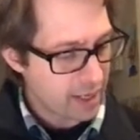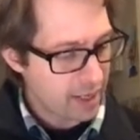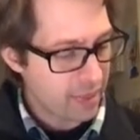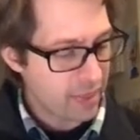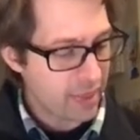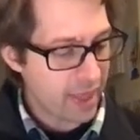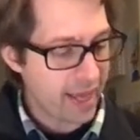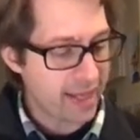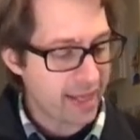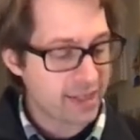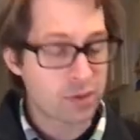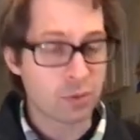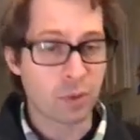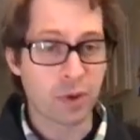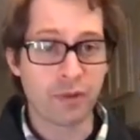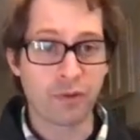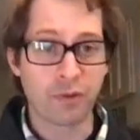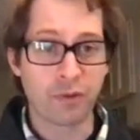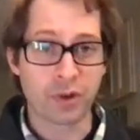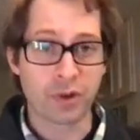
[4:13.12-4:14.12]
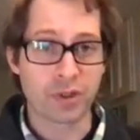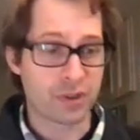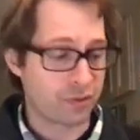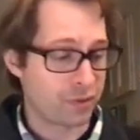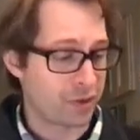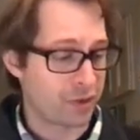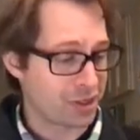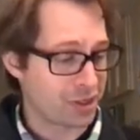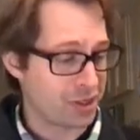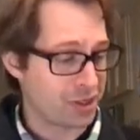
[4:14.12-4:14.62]
That's what force of
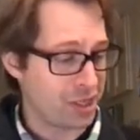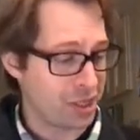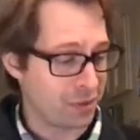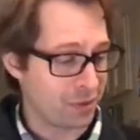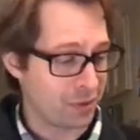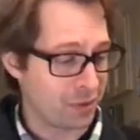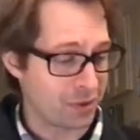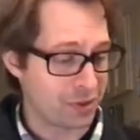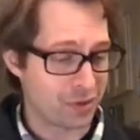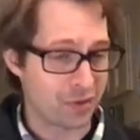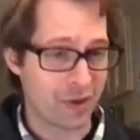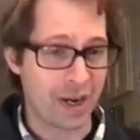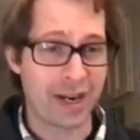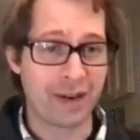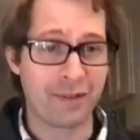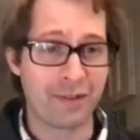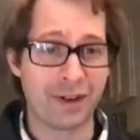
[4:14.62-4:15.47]
friction equals, right?